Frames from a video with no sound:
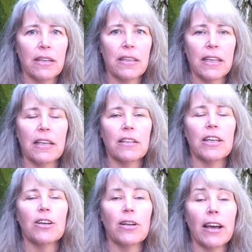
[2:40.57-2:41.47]
the Healing
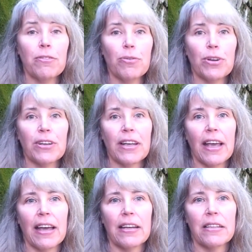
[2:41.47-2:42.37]
Your Life work,
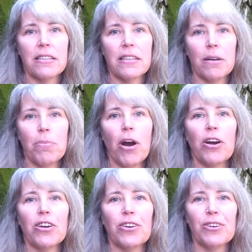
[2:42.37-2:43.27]
and a
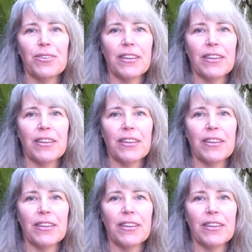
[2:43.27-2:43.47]
partner